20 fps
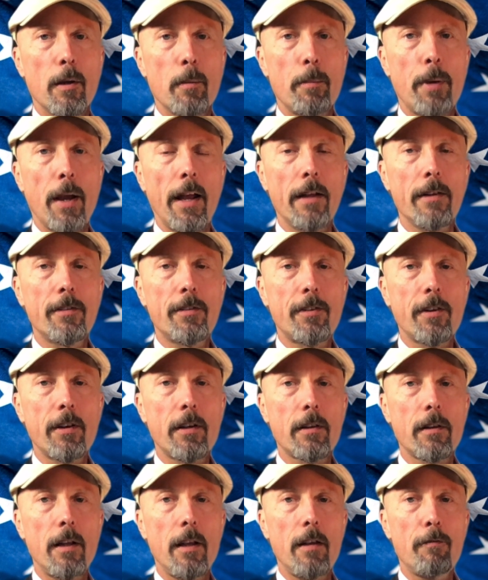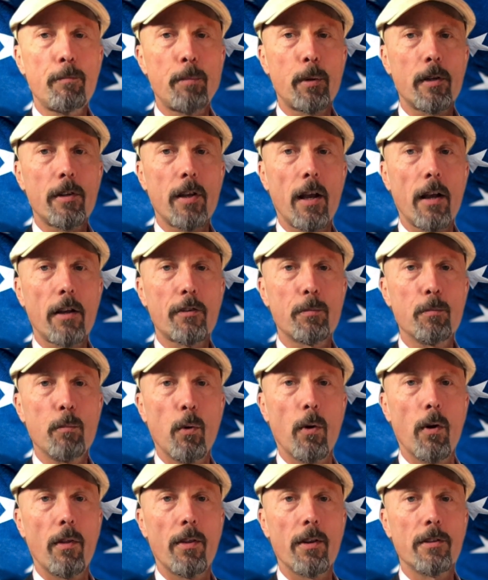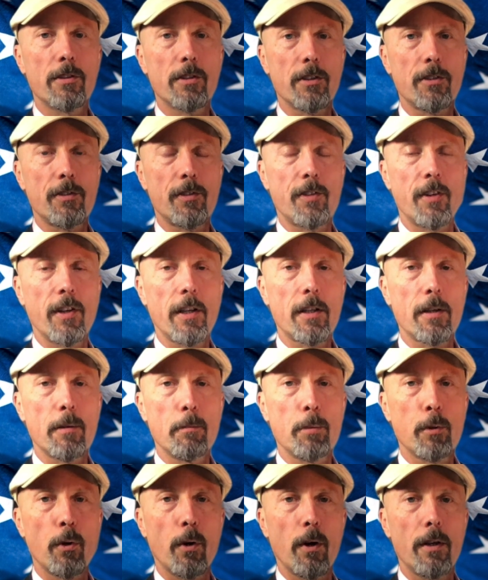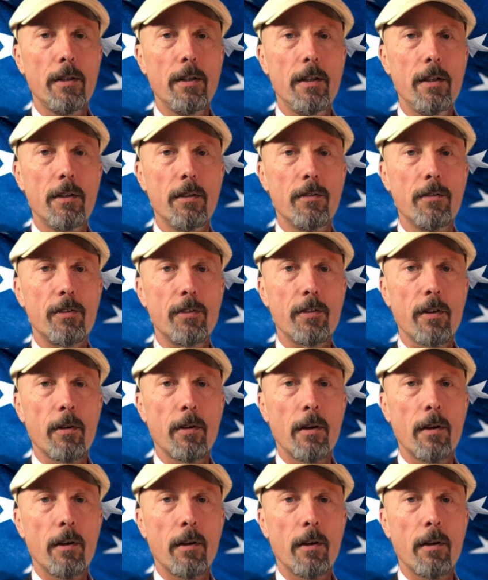Paid sick leave protects more than just sick employees.